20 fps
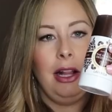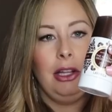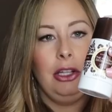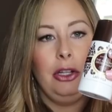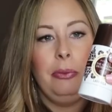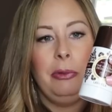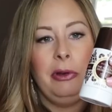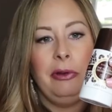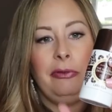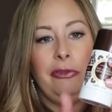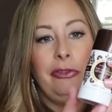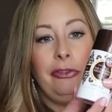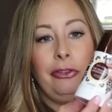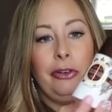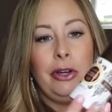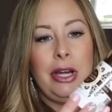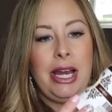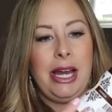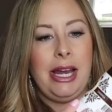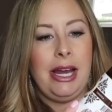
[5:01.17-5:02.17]
aluminum
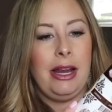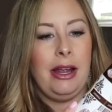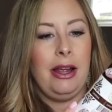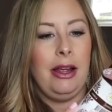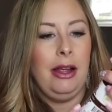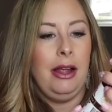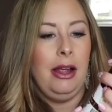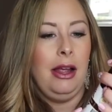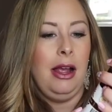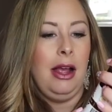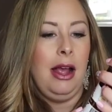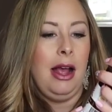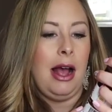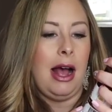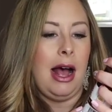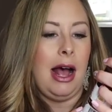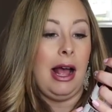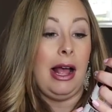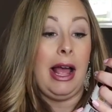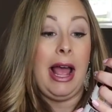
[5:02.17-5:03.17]
free
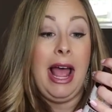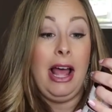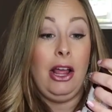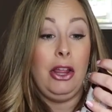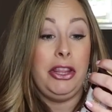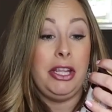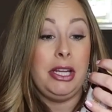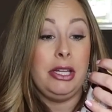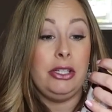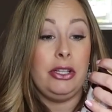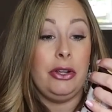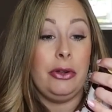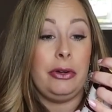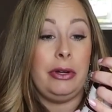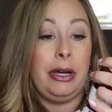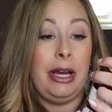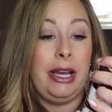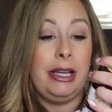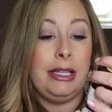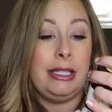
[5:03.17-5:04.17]
healthy
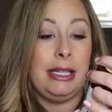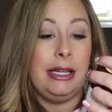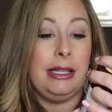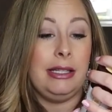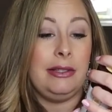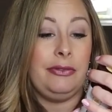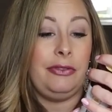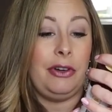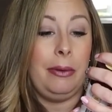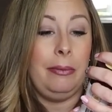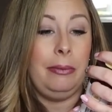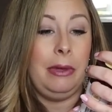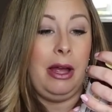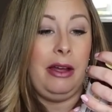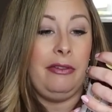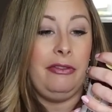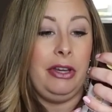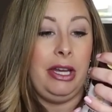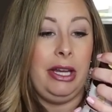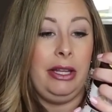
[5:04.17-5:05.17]
deodorant. It's from
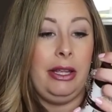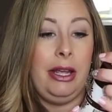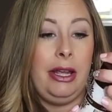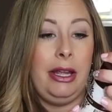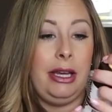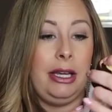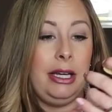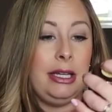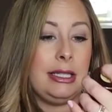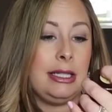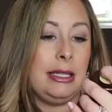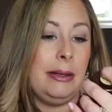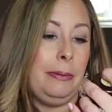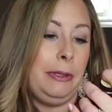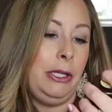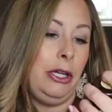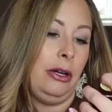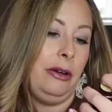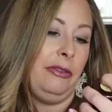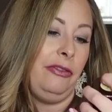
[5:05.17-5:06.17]
La Vanilla, and it's the
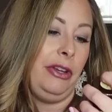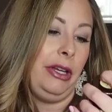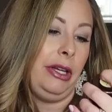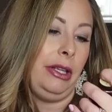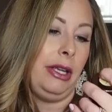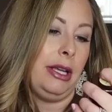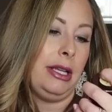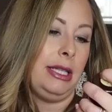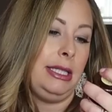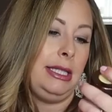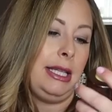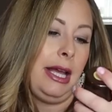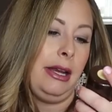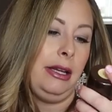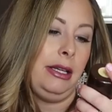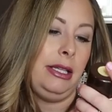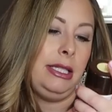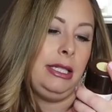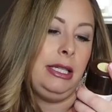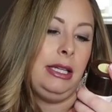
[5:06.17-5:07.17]
pure vanilla
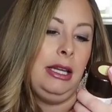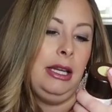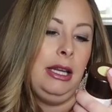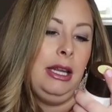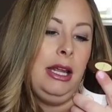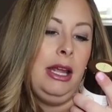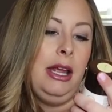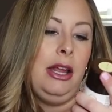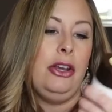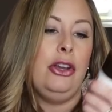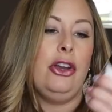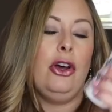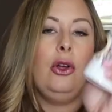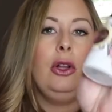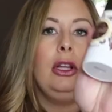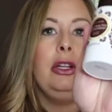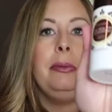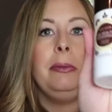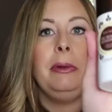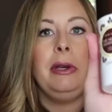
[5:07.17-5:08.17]
scent.
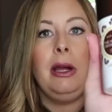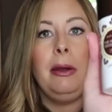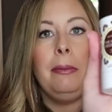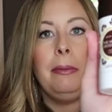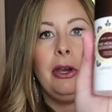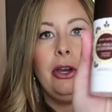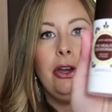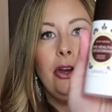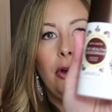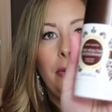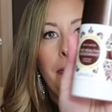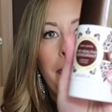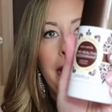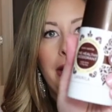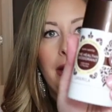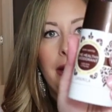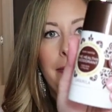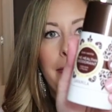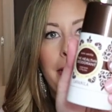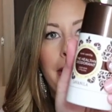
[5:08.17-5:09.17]
No aluminum, no
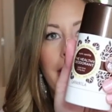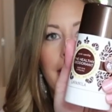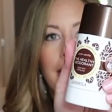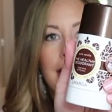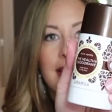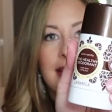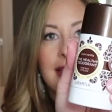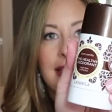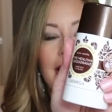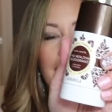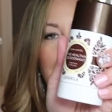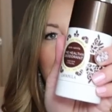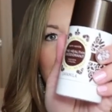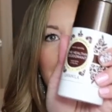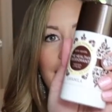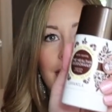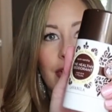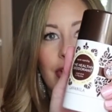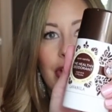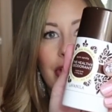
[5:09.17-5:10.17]
parabens,
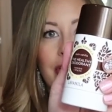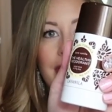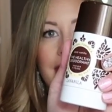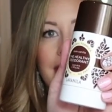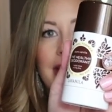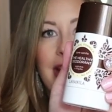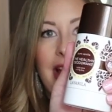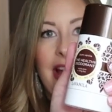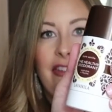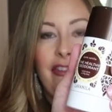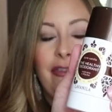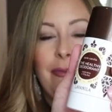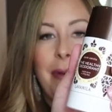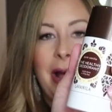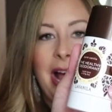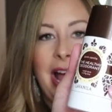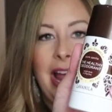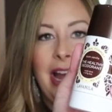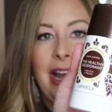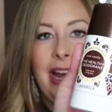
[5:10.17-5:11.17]
it's good stuff,
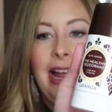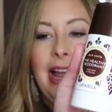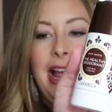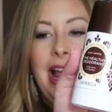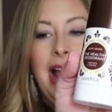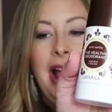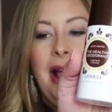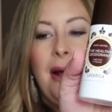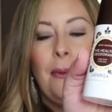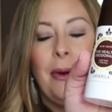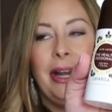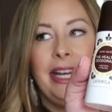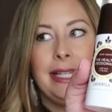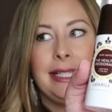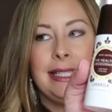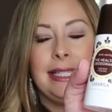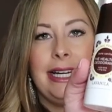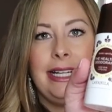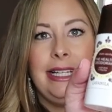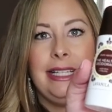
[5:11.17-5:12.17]
but when
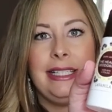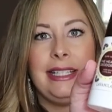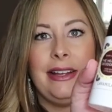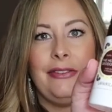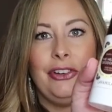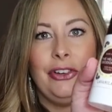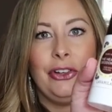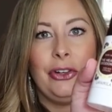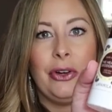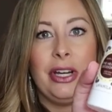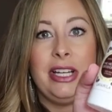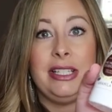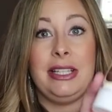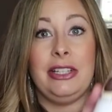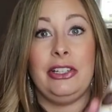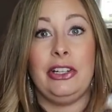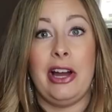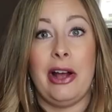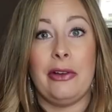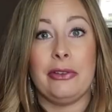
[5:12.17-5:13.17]
it's 97 degrees
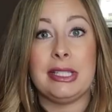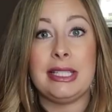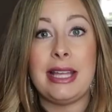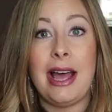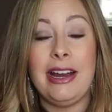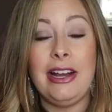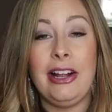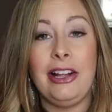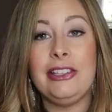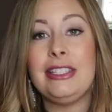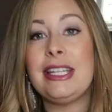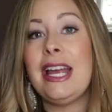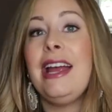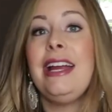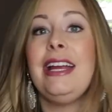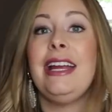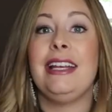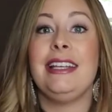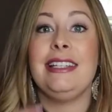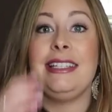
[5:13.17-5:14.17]
and you're outside all
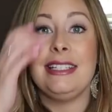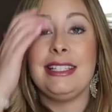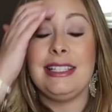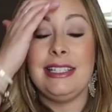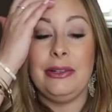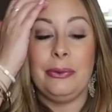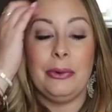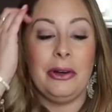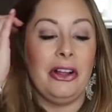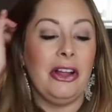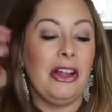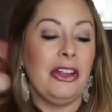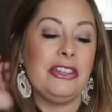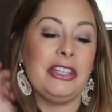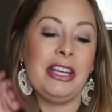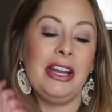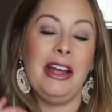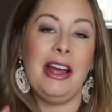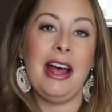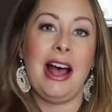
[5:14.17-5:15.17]
day in Disney
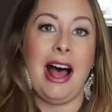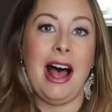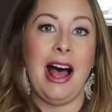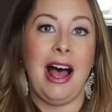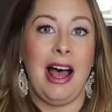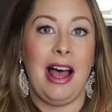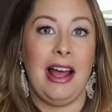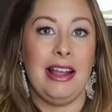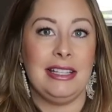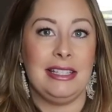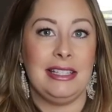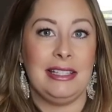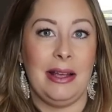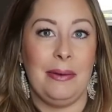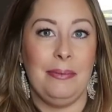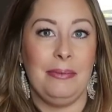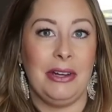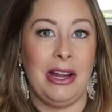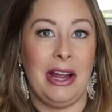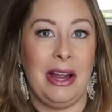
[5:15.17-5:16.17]
World,
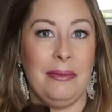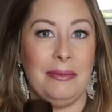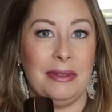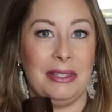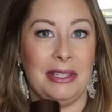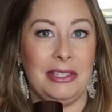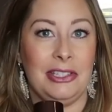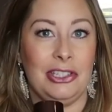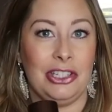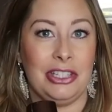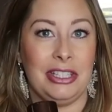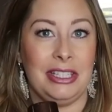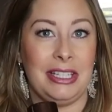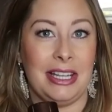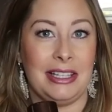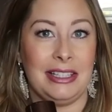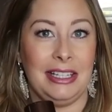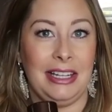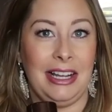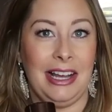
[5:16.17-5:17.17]
sometimes this just
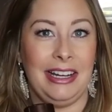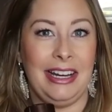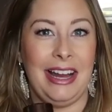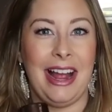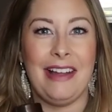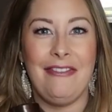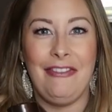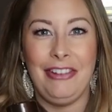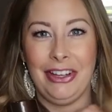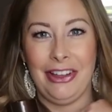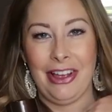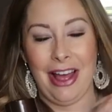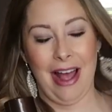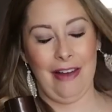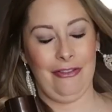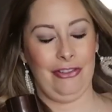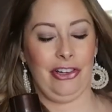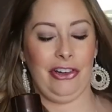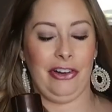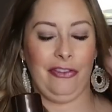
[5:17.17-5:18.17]
doesn't cut it. I feel
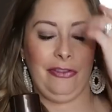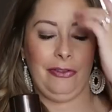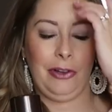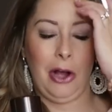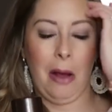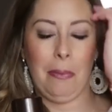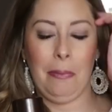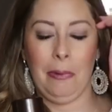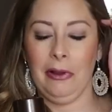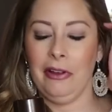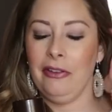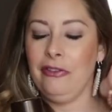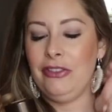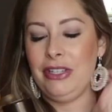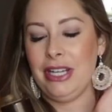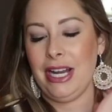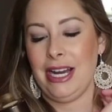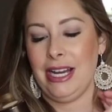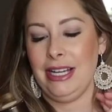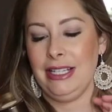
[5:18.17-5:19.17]
after a couple of
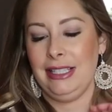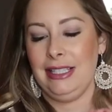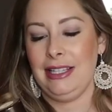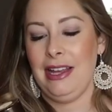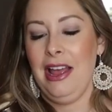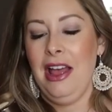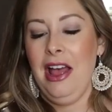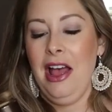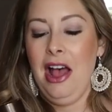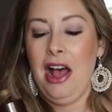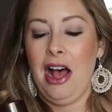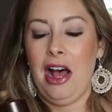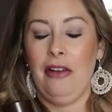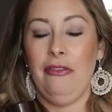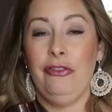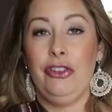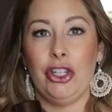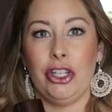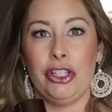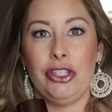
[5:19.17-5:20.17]
days
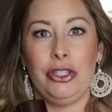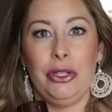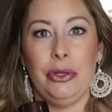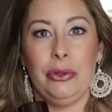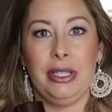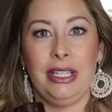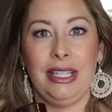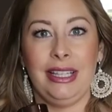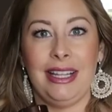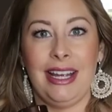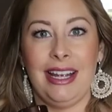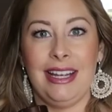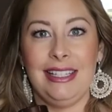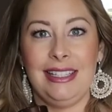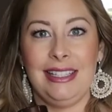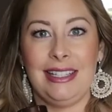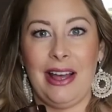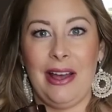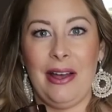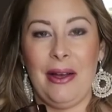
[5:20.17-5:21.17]
of just using
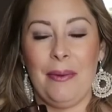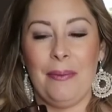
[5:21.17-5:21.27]
this,